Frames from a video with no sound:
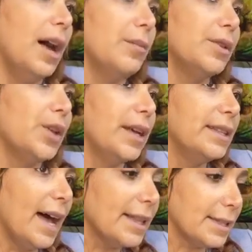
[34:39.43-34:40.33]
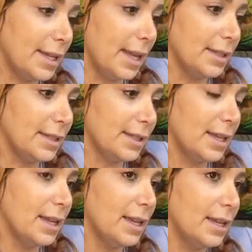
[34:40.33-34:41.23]
So in that sense,
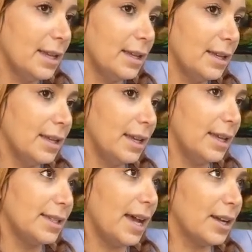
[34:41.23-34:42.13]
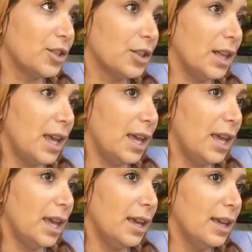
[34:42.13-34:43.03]
is actually